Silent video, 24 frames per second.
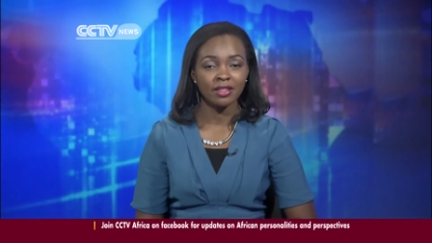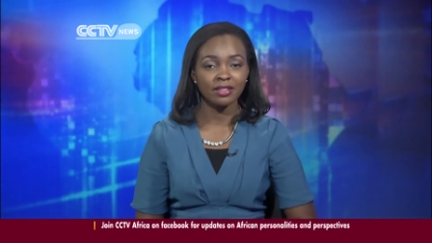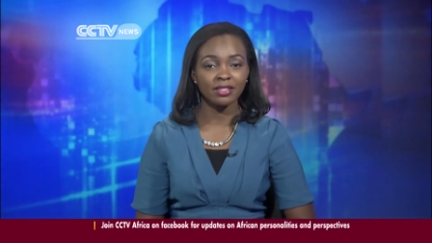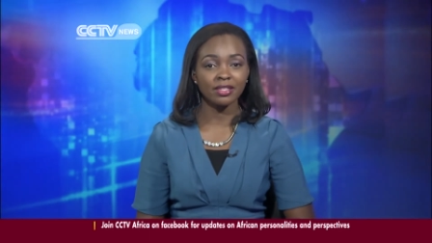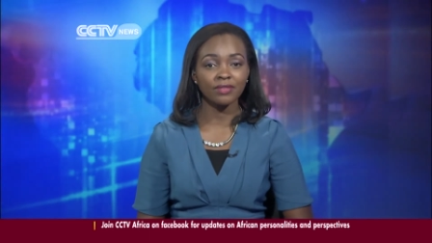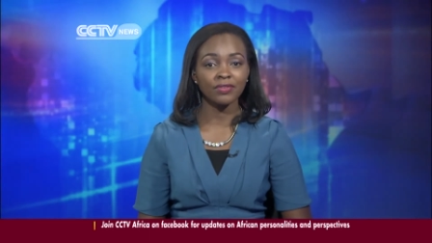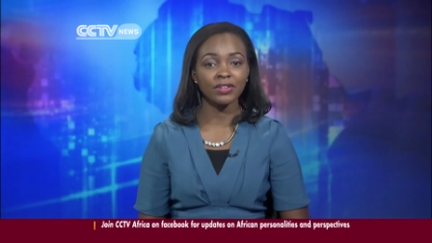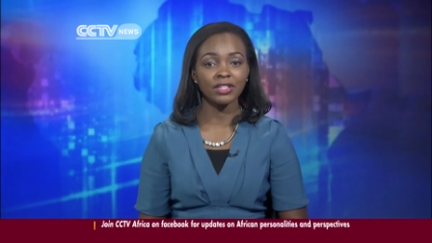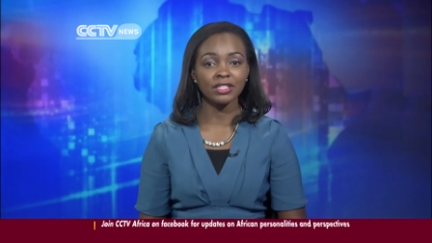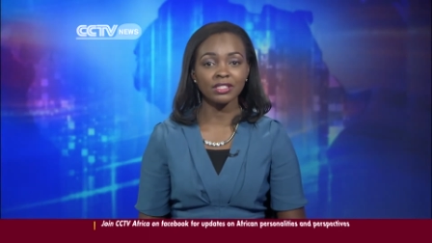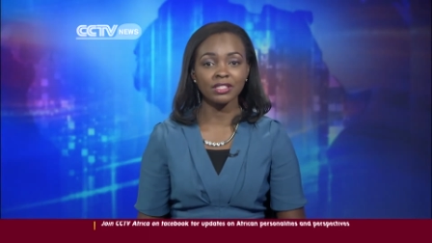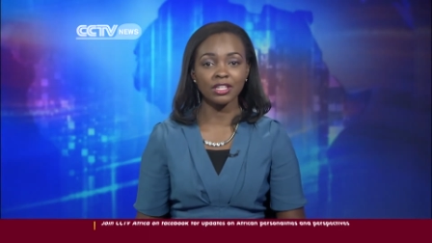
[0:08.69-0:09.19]

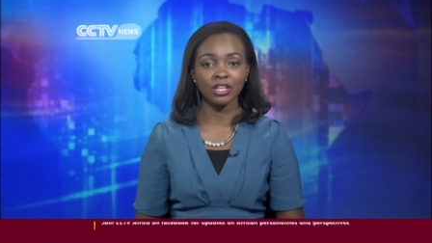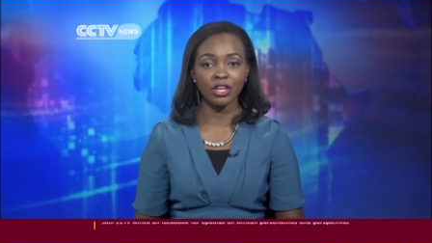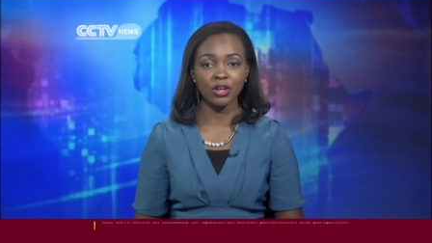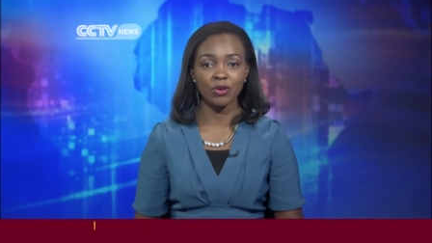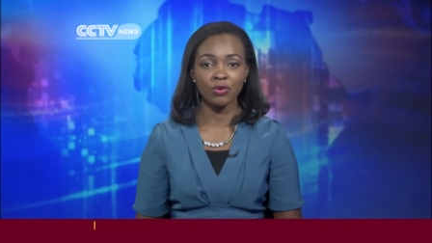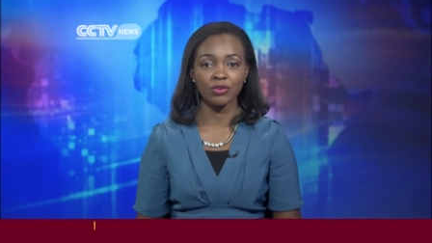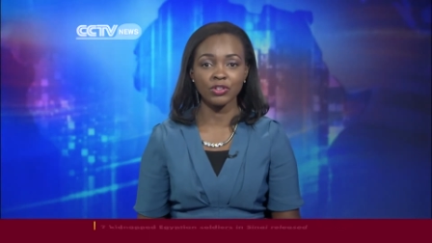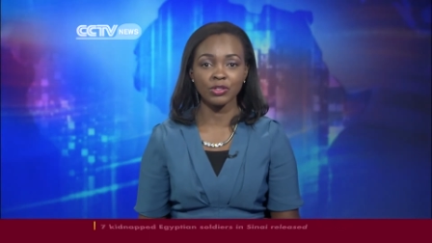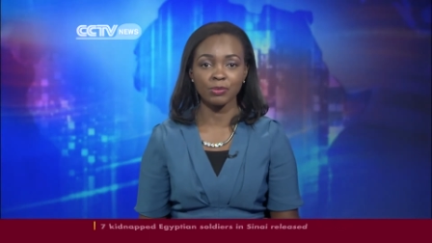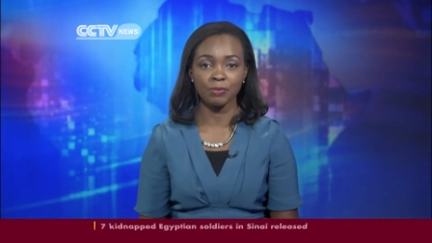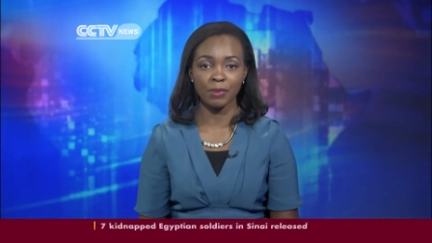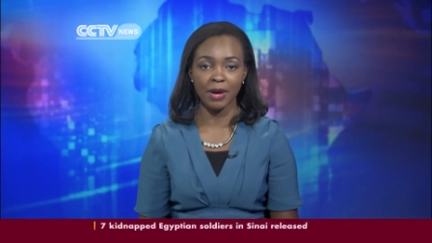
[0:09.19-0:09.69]
The seven
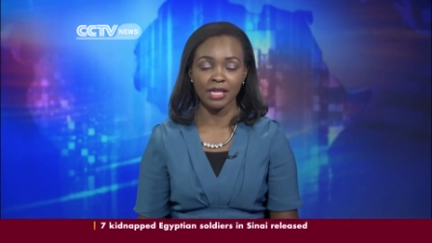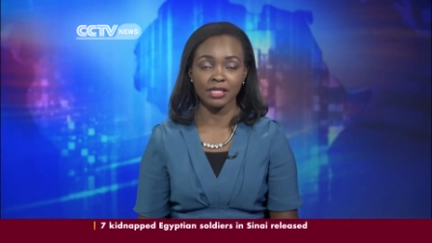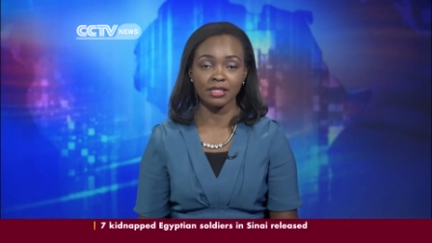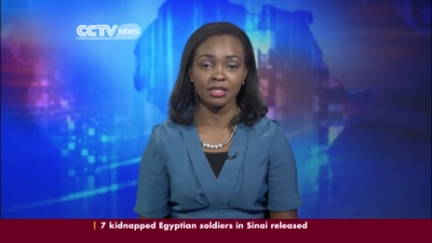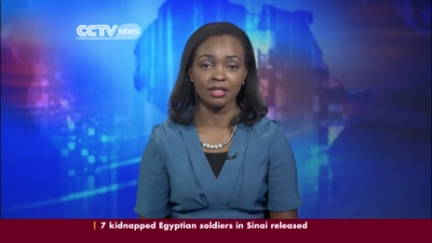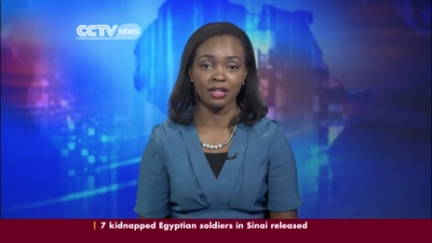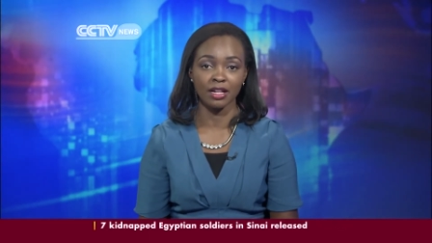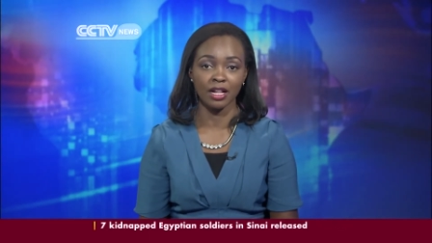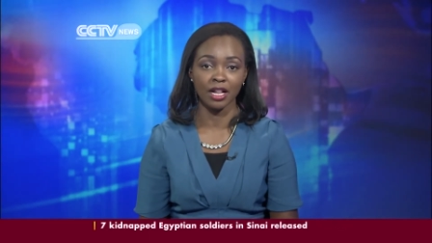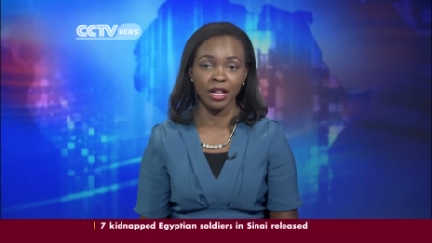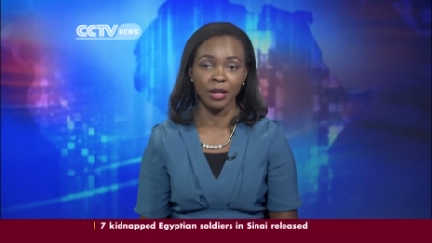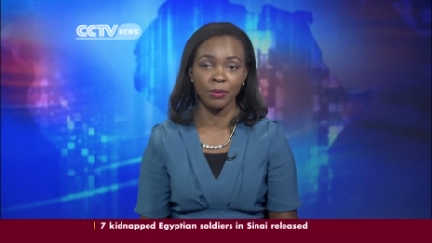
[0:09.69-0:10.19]
security
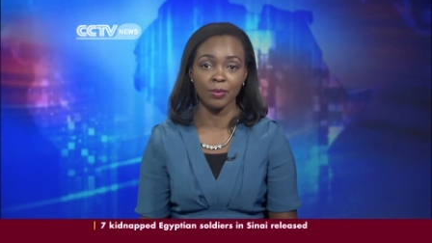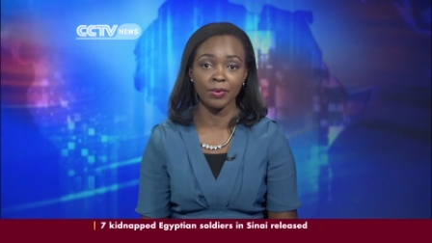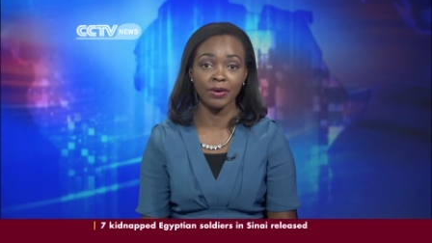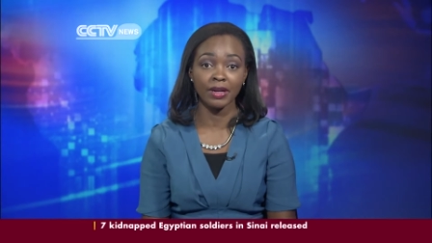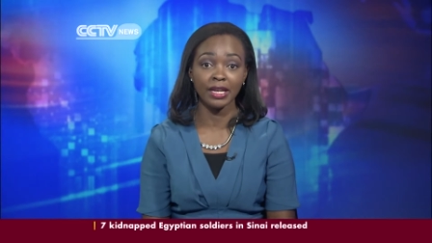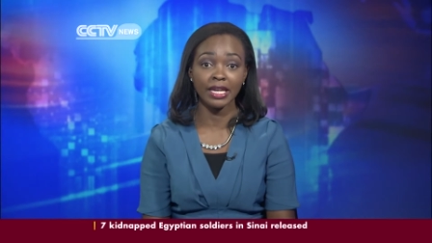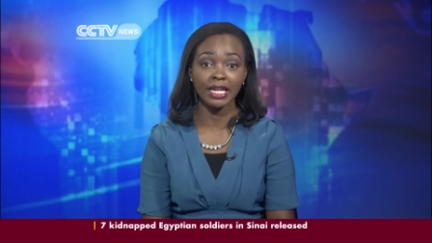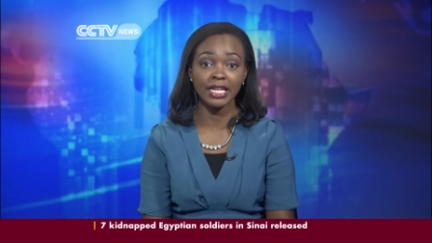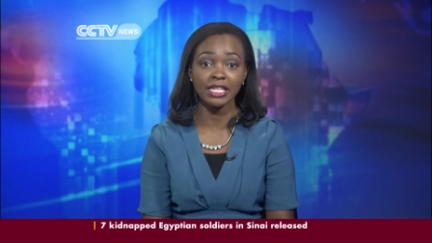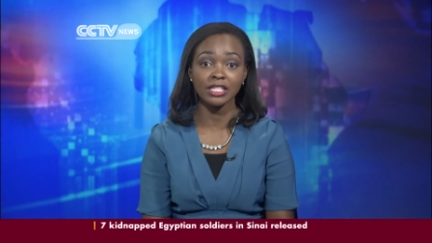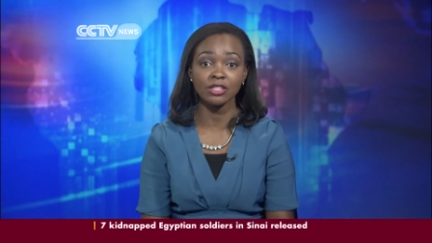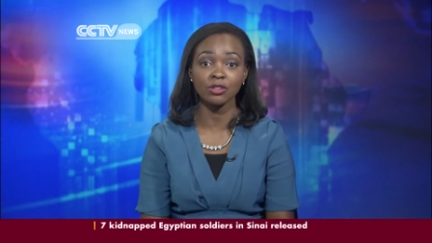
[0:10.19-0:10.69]
personnel
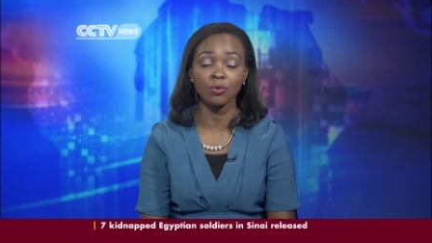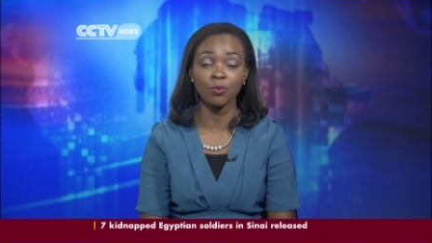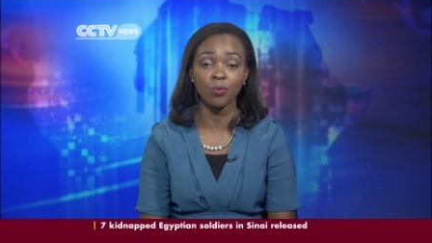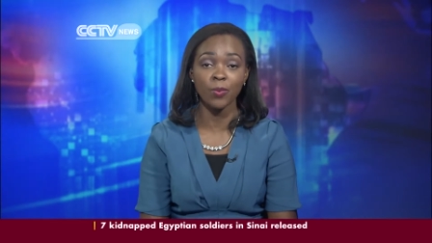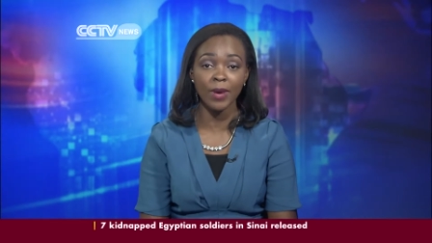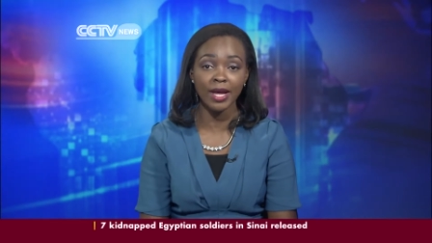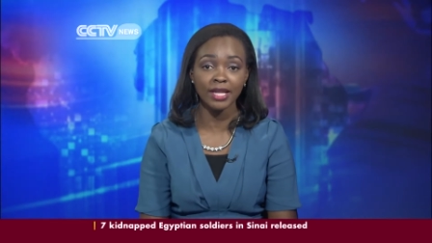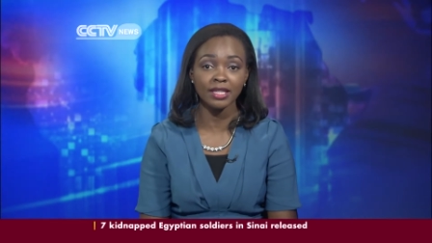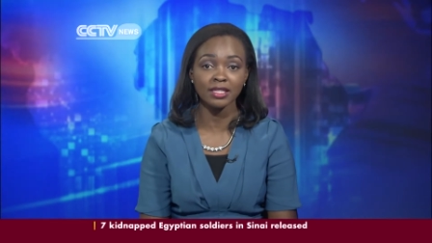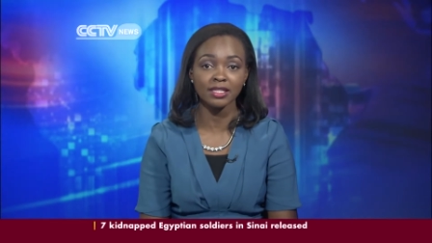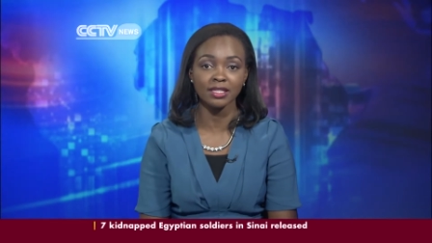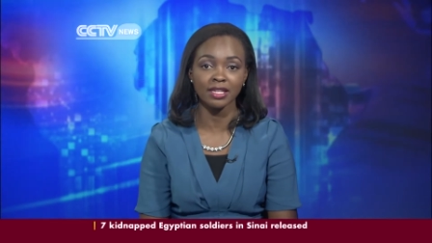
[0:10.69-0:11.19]
were released
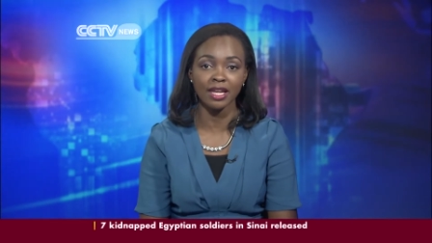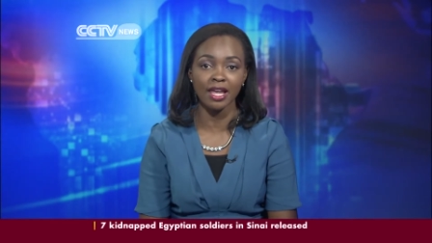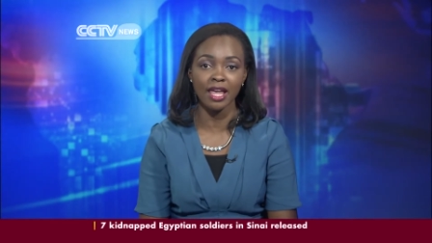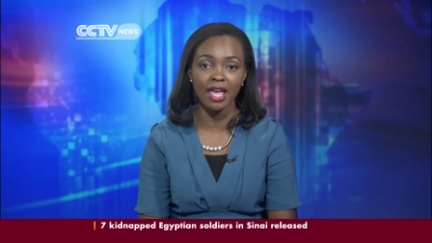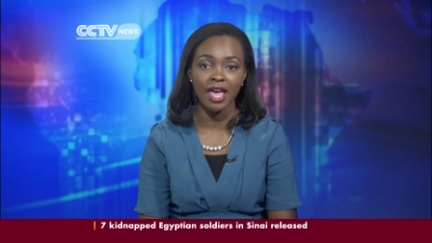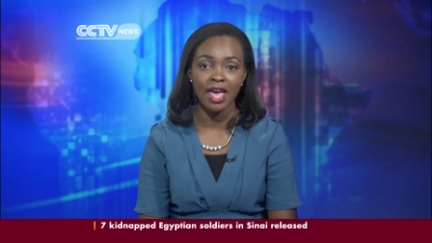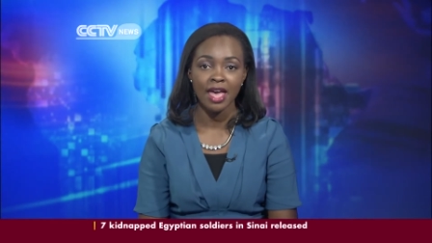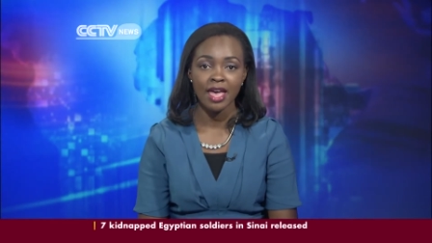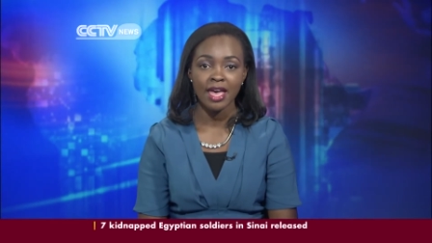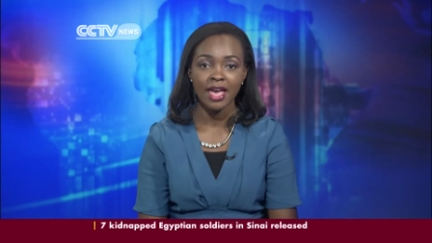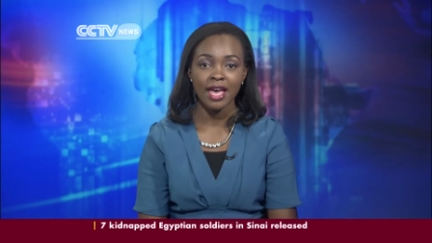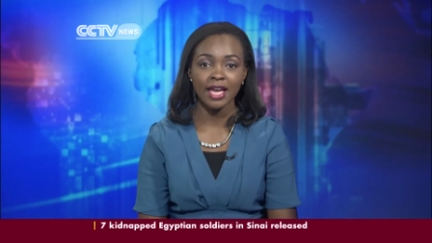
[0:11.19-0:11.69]
on
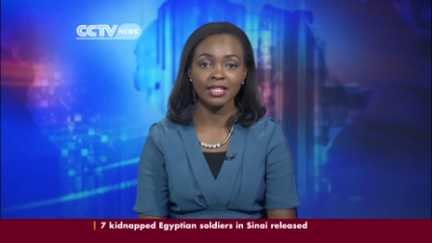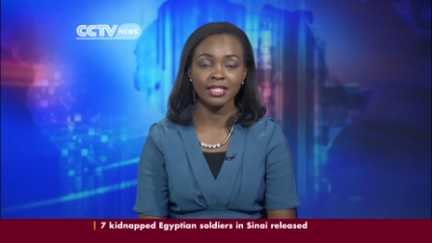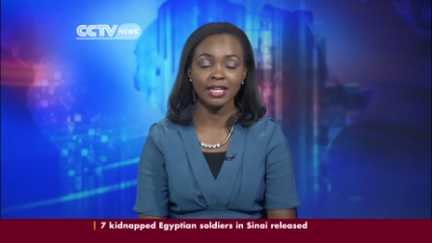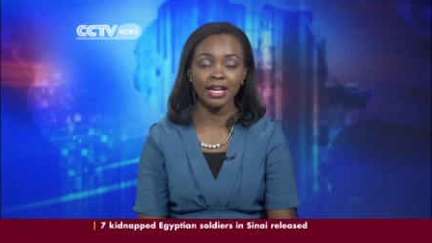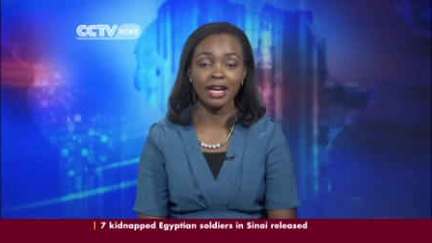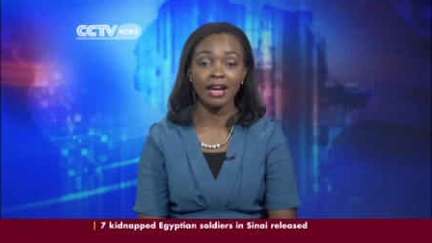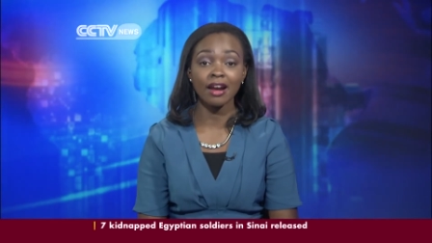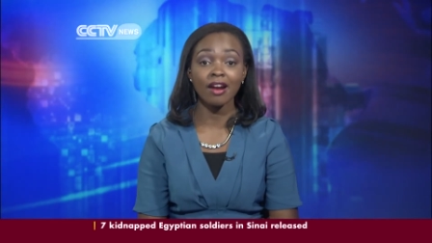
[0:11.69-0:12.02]
Wednesday, ending a